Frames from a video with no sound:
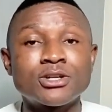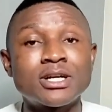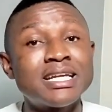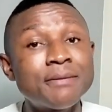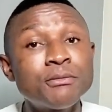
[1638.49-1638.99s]

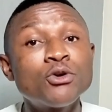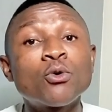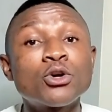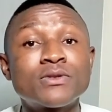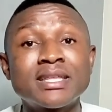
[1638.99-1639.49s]
And let me know
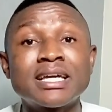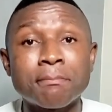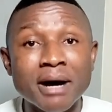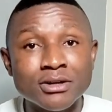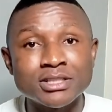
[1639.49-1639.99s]
what you think
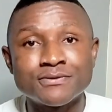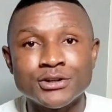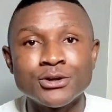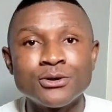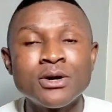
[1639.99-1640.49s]
about this
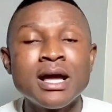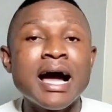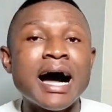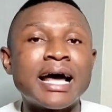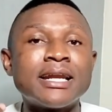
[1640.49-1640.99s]
video
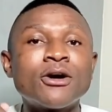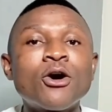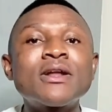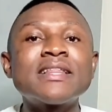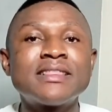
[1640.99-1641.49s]
and
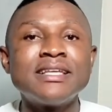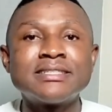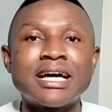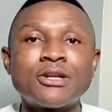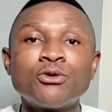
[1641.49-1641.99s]
other
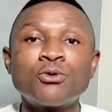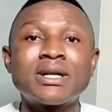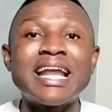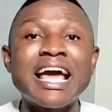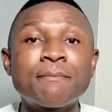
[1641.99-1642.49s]
things that you
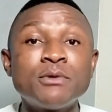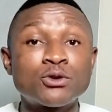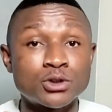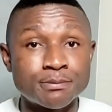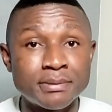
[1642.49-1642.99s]
would like me
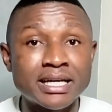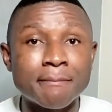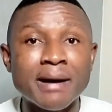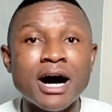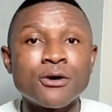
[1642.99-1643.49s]
to speak
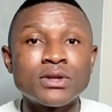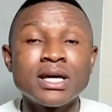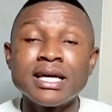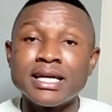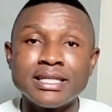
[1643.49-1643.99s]
about
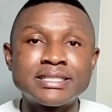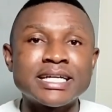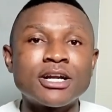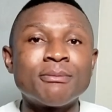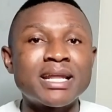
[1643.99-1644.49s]
in this
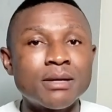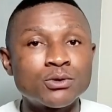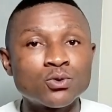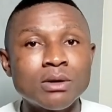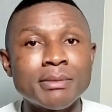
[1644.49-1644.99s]
channel. My name
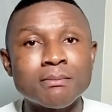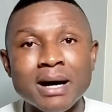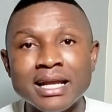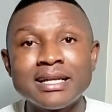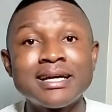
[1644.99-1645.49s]
is Uwem
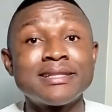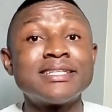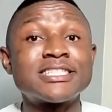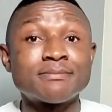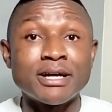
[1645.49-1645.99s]
Akpan.
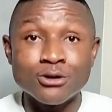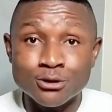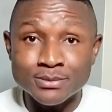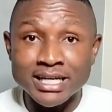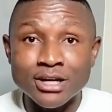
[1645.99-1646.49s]
This is my
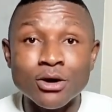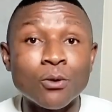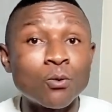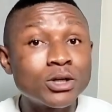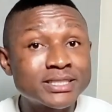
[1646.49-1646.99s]
YouTube channel.
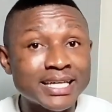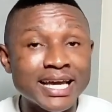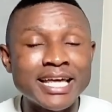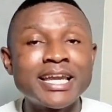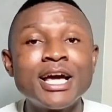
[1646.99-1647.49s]
And once
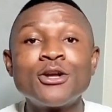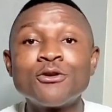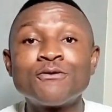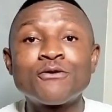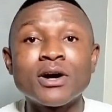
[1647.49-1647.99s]
again,
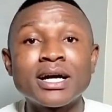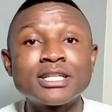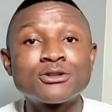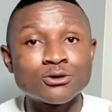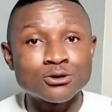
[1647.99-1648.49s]
don't forget
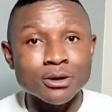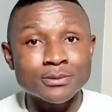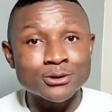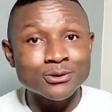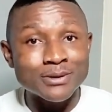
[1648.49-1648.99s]
to
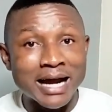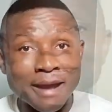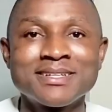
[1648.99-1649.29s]
subscribe.